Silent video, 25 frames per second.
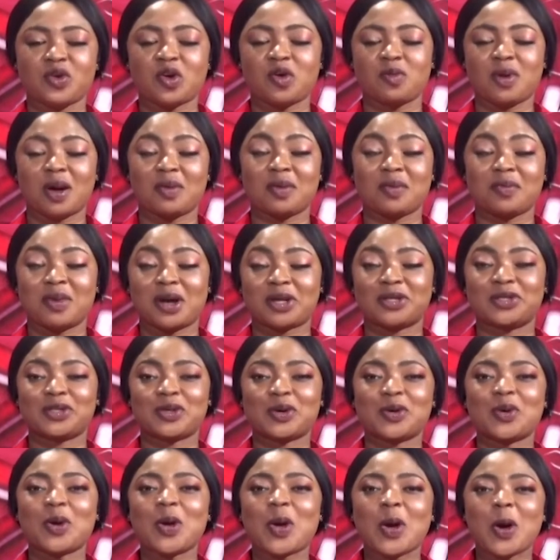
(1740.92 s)
come on, my
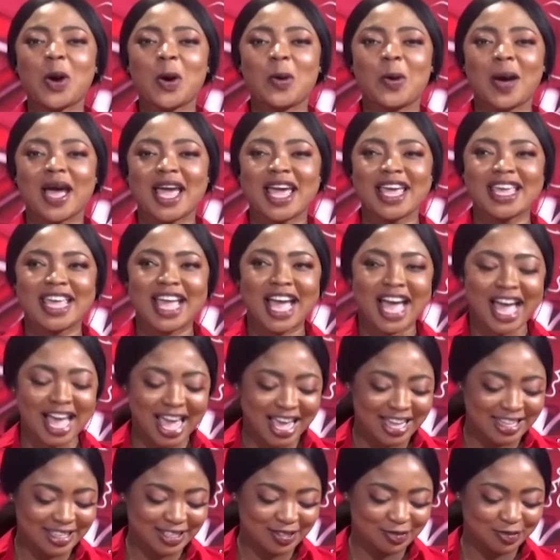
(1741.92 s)
patch, or hey,
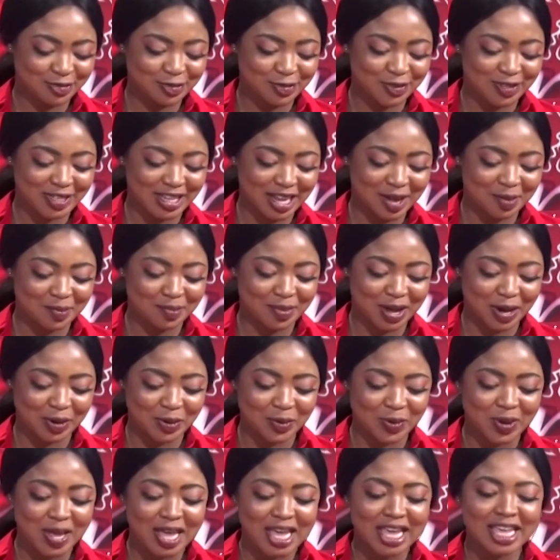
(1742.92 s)
yeah, it's a phone number,
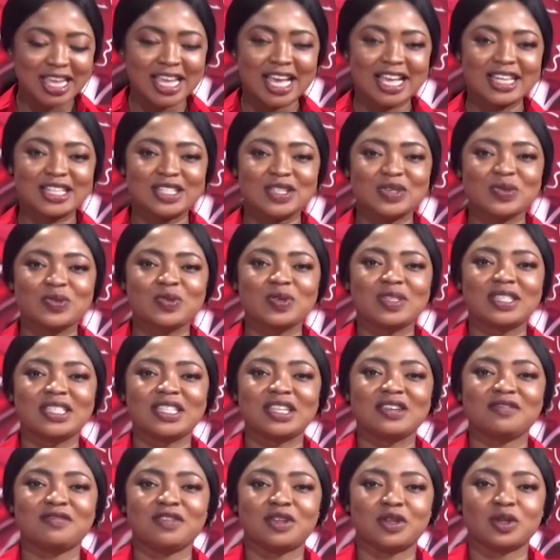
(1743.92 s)
no, yeah, the good
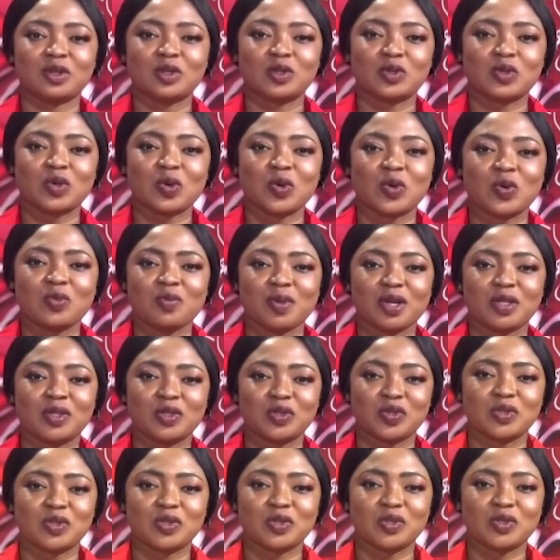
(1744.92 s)
TV, you know, so, ube to